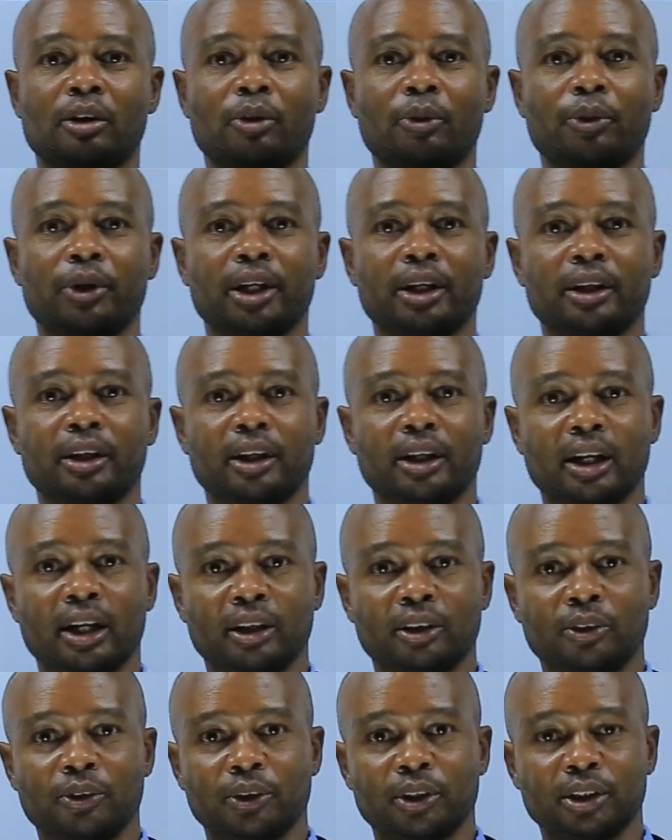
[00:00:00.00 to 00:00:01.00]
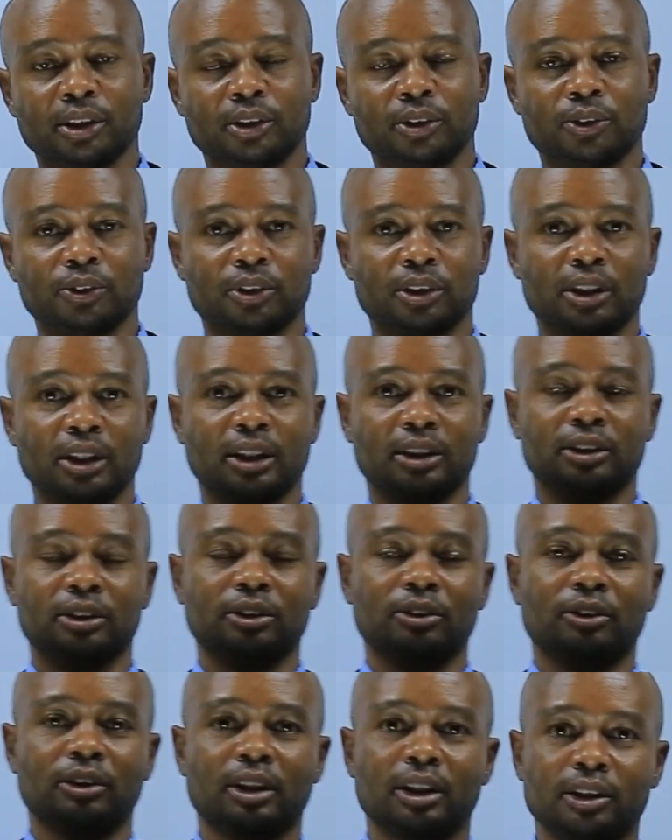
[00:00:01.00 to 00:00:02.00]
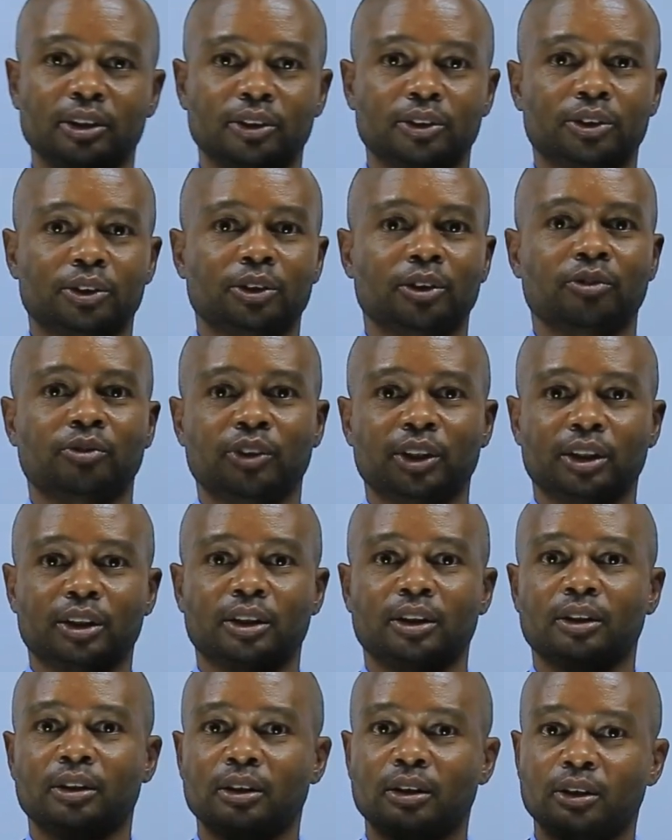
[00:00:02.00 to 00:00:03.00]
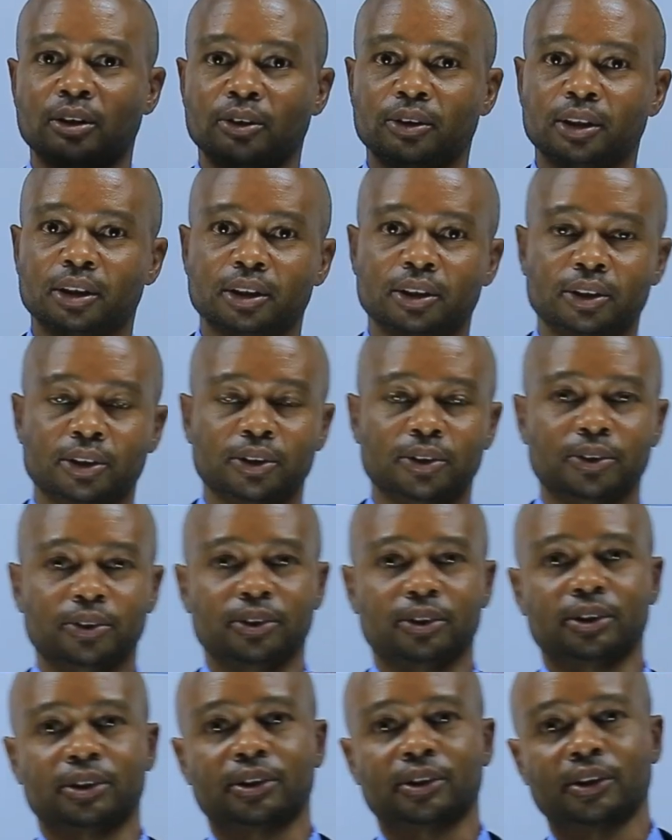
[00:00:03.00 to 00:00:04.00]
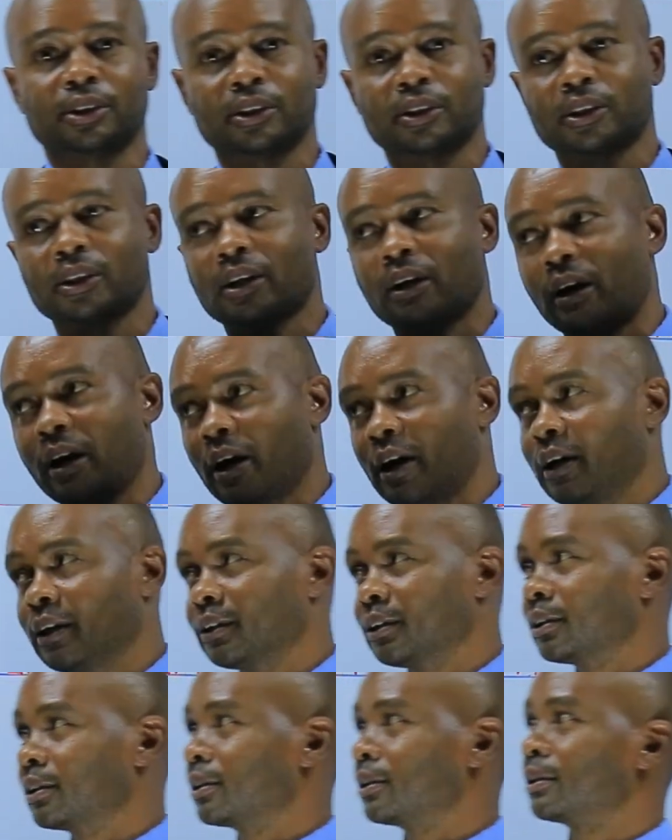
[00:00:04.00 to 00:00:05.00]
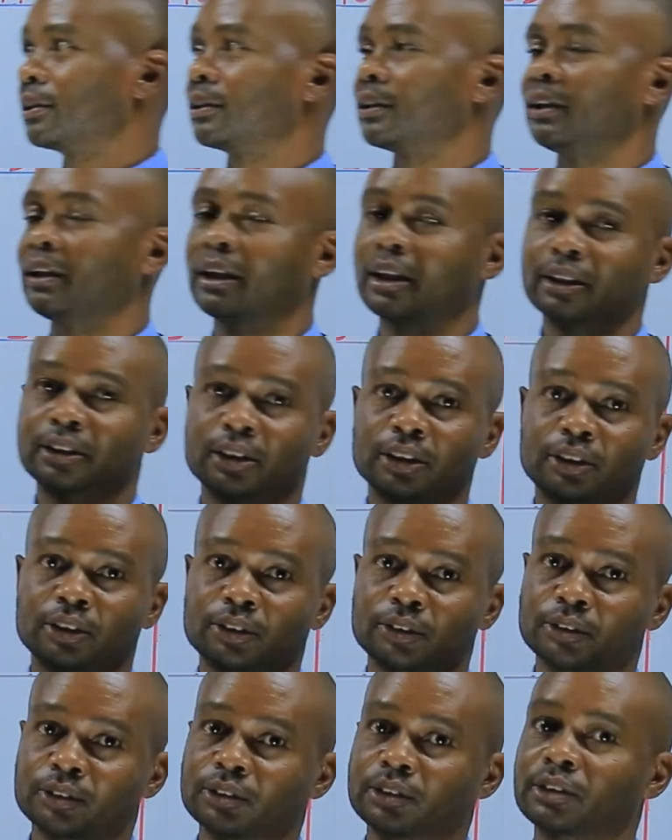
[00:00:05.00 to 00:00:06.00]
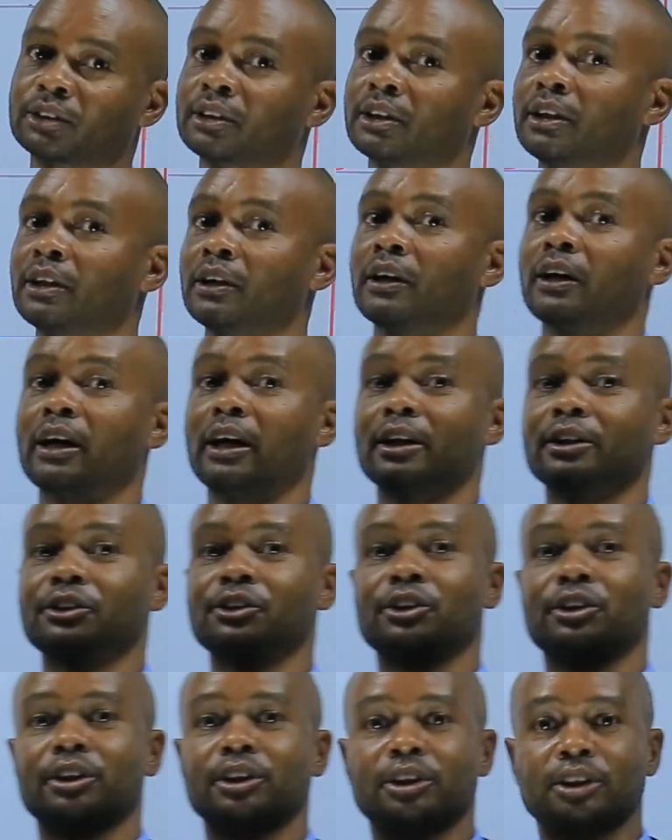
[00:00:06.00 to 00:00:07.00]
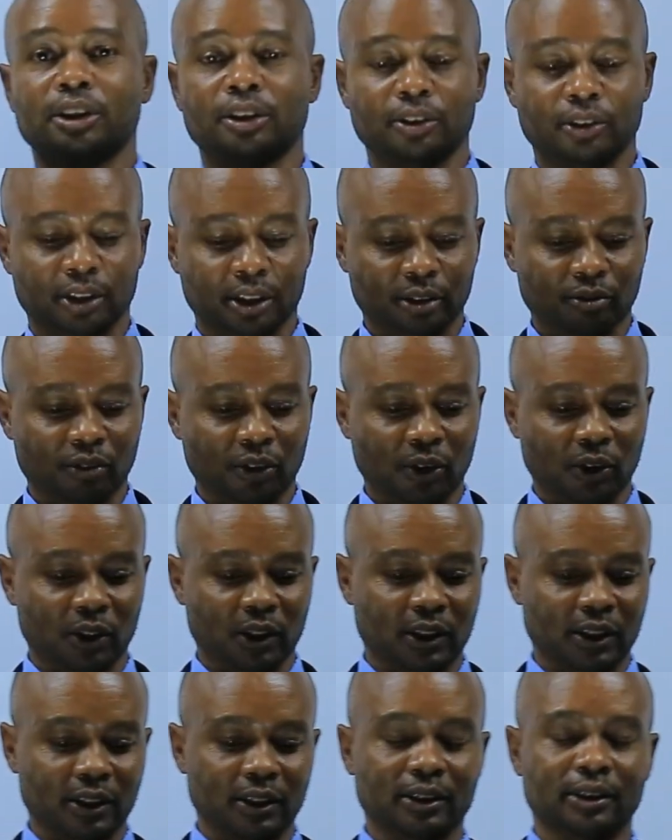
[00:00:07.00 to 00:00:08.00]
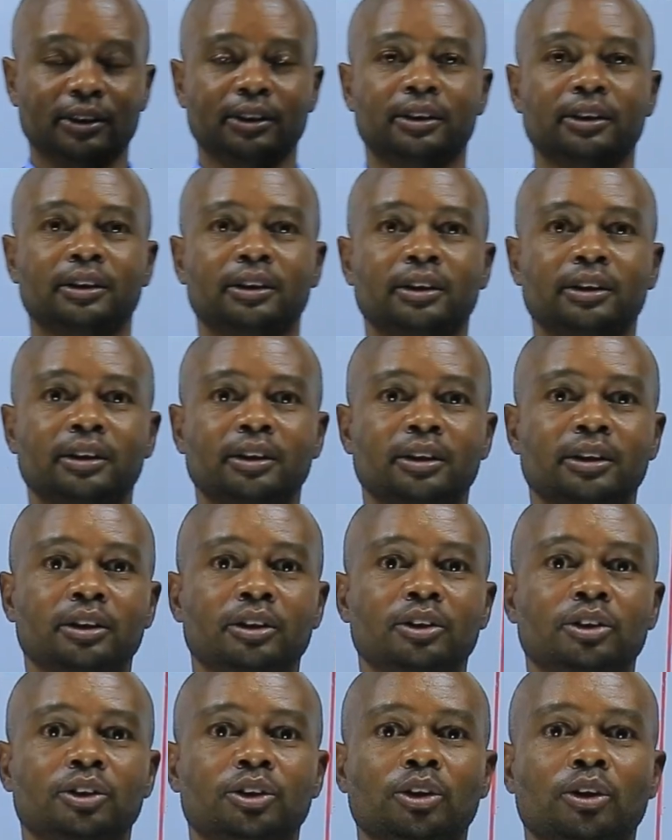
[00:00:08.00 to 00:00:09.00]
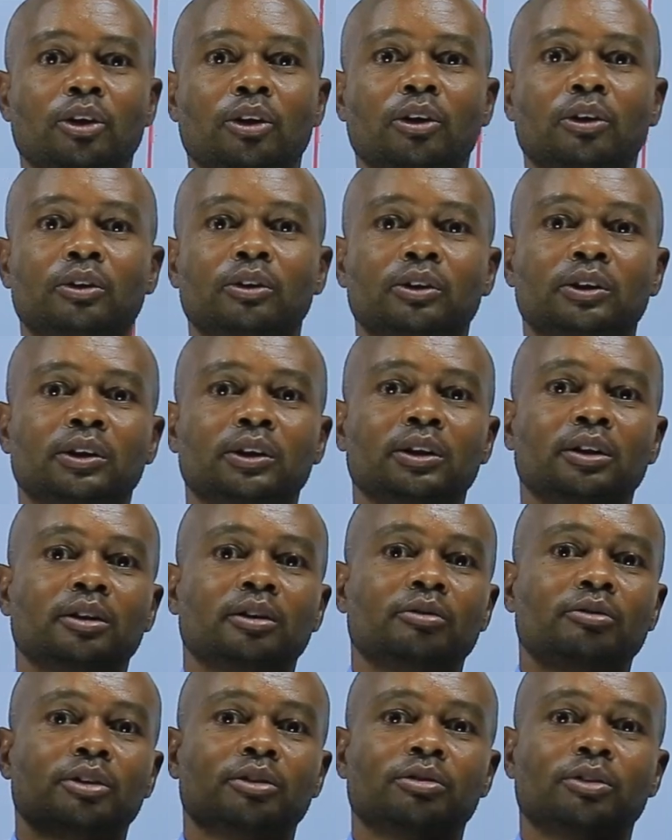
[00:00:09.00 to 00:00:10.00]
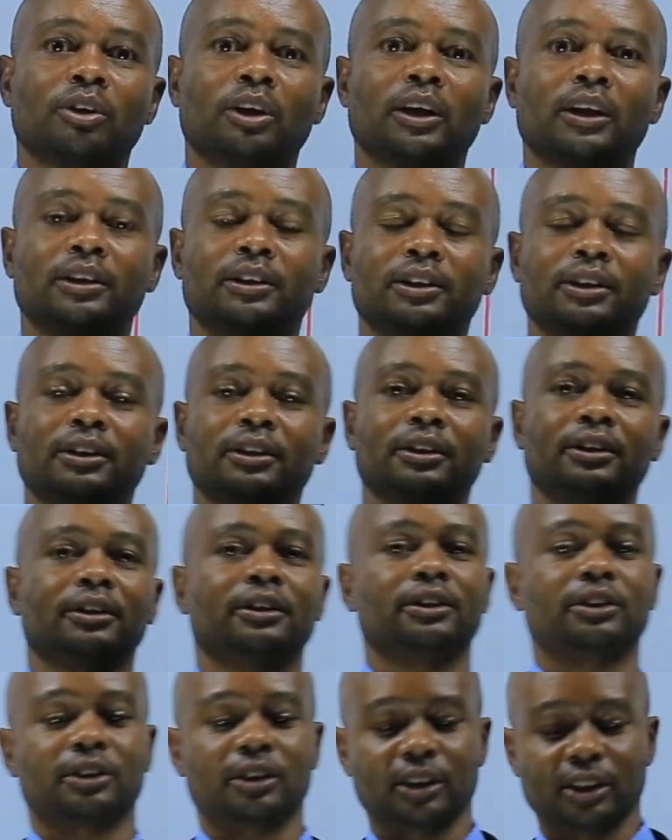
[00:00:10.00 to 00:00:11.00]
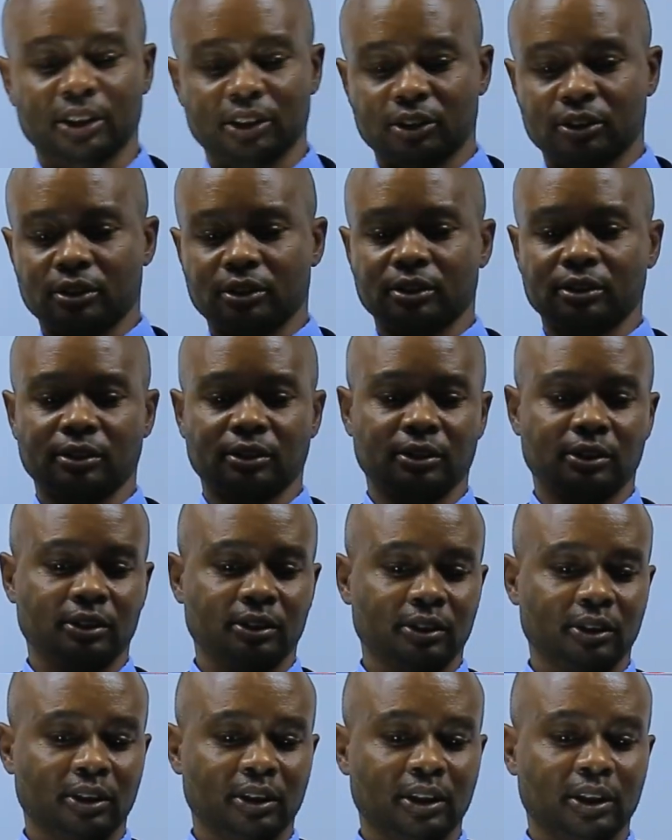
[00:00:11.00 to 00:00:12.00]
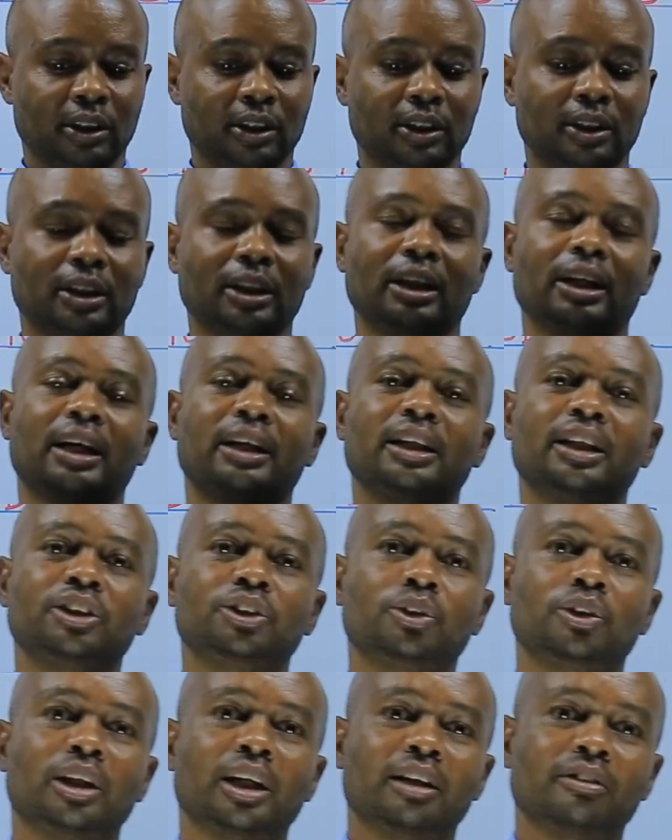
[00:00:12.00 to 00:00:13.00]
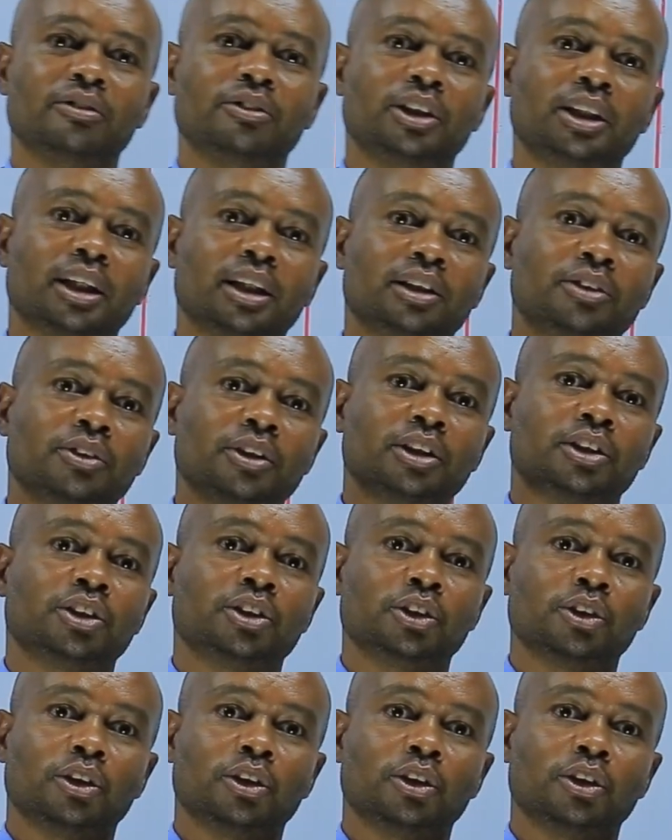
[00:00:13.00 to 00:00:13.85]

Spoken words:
We are going to start on a new topic, longitudes and latitudes, as written on the board. So, before attending this lesson, the learner should have dealt with the